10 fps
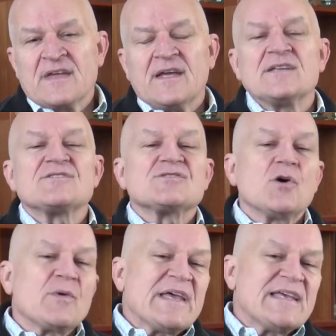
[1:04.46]
It is
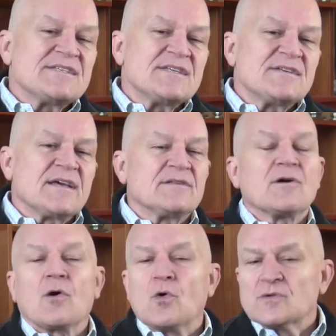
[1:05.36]
so easy to get in
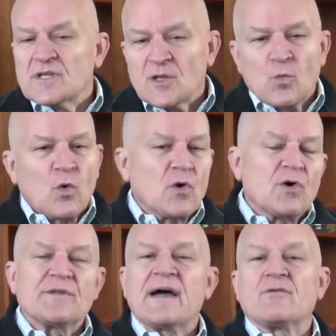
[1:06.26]
our own little
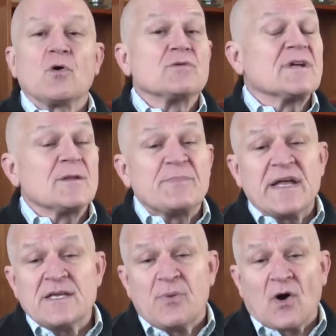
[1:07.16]
world, have our own little
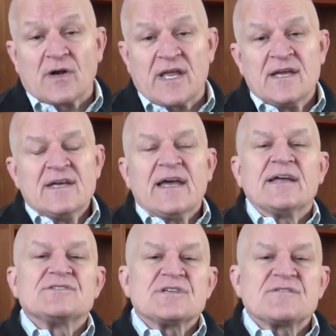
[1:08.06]
pity party,
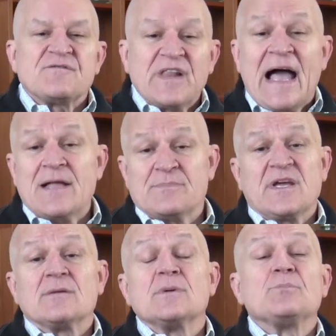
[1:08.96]
and just flat
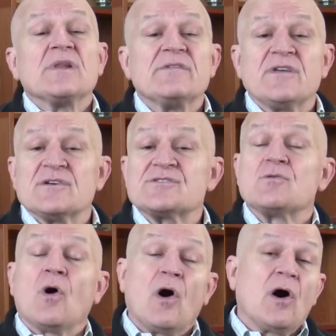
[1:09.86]
become oblivious
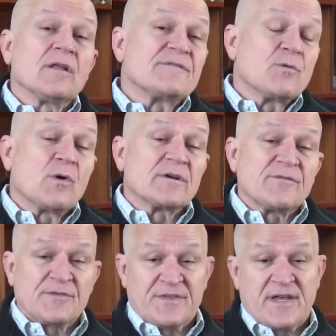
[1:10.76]
to all of the
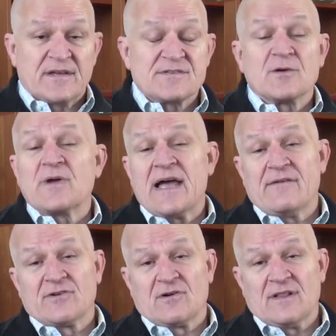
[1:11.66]
wonderful things that we
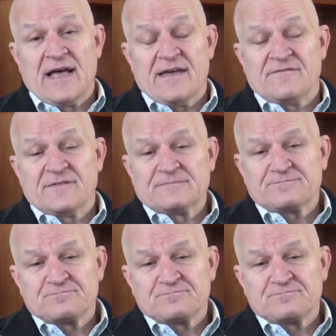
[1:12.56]
have in our life.